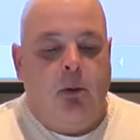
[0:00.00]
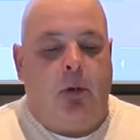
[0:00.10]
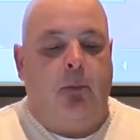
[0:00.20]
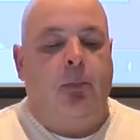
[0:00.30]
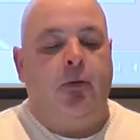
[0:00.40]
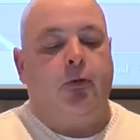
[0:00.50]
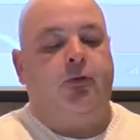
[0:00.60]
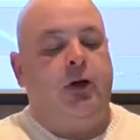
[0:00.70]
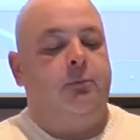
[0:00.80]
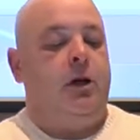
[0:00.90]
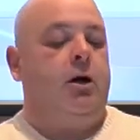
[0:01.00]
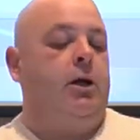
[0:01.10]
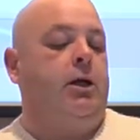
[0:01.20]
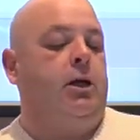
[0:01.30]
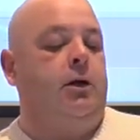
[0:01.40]
My mother did
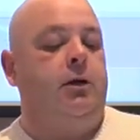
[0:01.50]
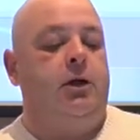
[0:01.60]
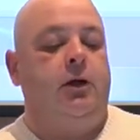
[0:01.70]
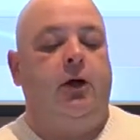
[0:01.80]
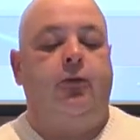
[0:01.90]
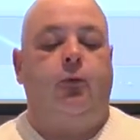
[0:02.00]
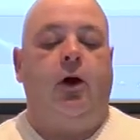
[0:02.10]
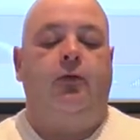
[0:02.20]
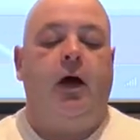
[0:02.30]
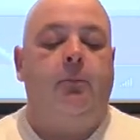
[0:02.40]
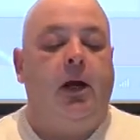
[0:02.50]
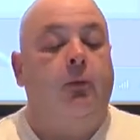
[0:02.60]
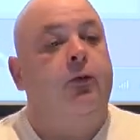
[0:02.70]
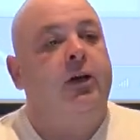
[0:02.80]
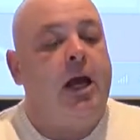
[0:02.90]
marry again, and guess what? That
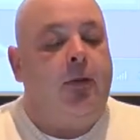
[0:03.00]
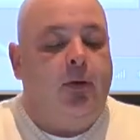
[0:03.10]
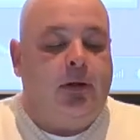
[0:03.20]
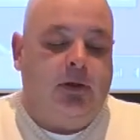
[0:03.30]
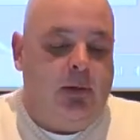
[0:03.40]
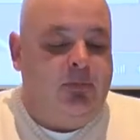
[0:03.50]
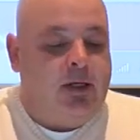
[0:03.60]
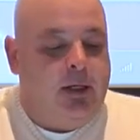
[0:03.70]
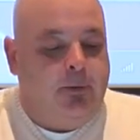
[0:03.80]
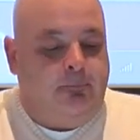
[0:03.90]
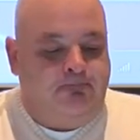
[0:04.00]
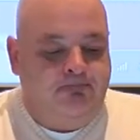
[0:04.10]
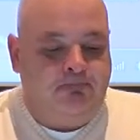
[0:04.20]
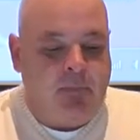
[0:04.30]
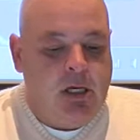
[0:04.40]
man was a Catholic named Ken.
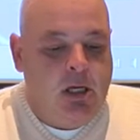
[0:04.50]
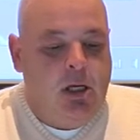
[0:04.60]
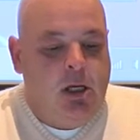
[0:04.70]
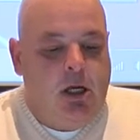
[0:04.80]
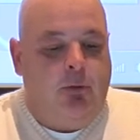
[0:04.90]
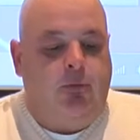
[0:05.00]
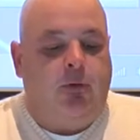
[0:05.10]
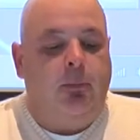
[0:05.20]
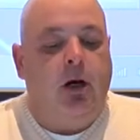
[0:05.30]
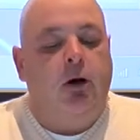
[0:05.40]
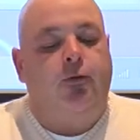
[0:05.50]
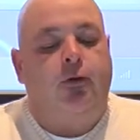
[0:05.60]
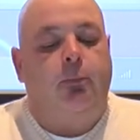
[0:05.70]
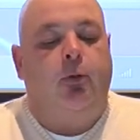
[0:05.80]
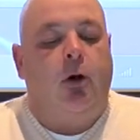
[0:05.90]
It was a marriage
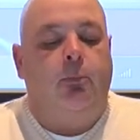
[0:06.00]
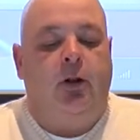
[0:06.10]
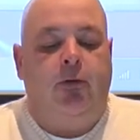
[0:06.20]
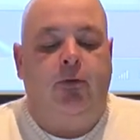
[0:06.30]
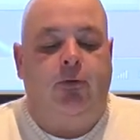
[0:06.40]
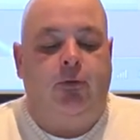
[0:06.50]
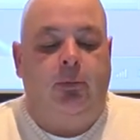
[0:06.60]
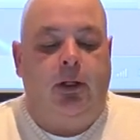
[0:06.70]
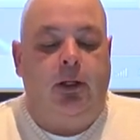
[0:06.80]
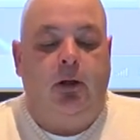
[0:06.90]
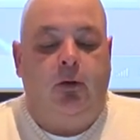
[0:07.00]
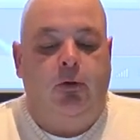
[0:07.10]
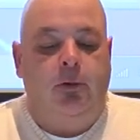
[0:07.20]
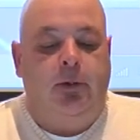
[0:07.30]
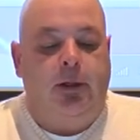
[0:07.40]
that brought blessings to many,
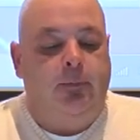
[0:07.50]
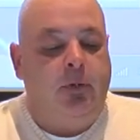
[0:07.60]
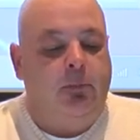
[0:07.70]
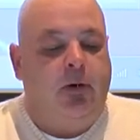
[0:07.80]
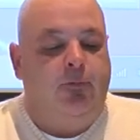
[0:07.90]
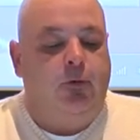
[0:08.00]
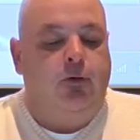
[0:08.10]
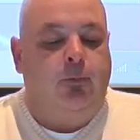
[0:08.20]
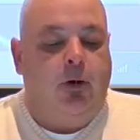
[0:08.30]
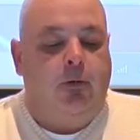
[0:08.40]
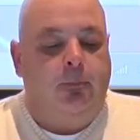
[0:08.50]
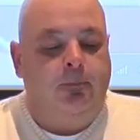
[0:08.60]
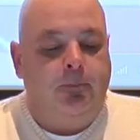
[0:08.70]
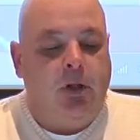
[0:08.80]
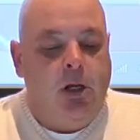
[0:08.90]
including me and my future brother.
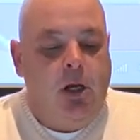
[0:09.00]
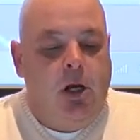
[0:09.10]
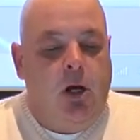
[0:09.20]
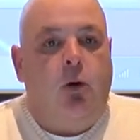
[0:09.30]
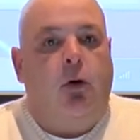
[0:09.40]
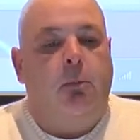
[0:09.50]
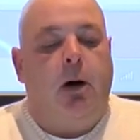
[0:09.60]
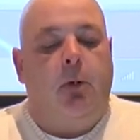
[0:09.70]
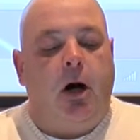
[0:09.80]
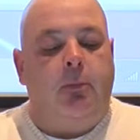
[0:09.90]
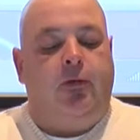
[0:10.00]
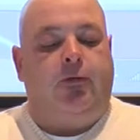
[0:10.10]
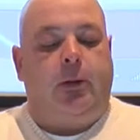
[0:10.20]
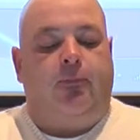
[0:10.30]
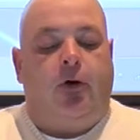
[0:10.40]
When my mom and
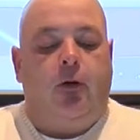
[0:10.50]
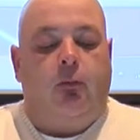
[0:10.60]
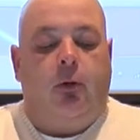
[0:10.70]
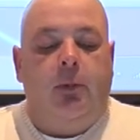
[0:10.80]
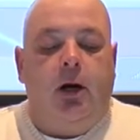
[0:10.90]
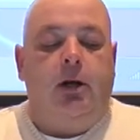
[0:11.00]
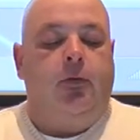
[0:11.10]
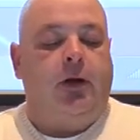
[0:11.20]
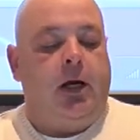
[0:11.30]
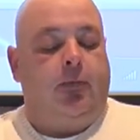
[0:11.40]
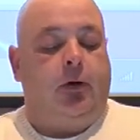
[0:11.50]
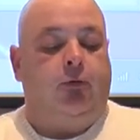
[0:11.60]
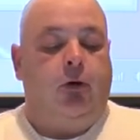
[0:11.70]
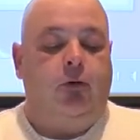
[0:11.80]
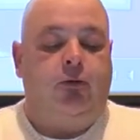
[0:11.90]
stepfather were married in the Catholic
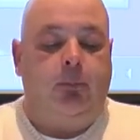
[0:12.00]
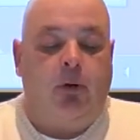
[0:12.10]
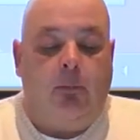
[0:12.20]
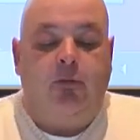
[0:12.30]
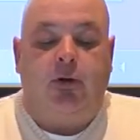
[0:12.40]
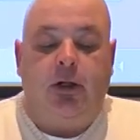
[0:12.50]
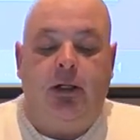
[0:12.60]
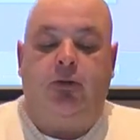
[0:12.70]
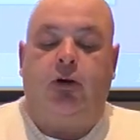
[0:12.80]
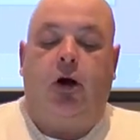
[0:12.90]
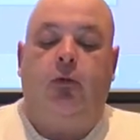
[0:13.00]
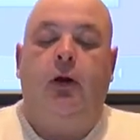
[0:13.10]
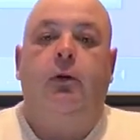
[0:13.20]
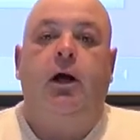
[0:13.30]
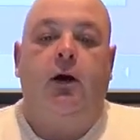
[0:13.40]
Church, she promised that any child
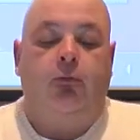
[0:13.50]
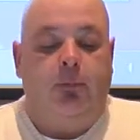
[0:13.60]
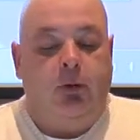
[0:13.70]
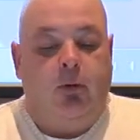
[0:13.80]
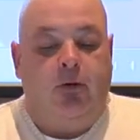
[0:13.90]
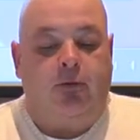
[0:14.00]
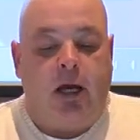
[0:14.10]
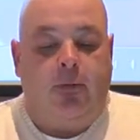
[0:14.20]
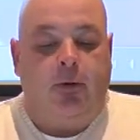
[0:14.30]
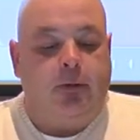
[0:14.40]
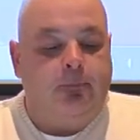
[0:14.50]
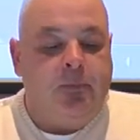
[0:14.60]
they would have would be raised Catholic.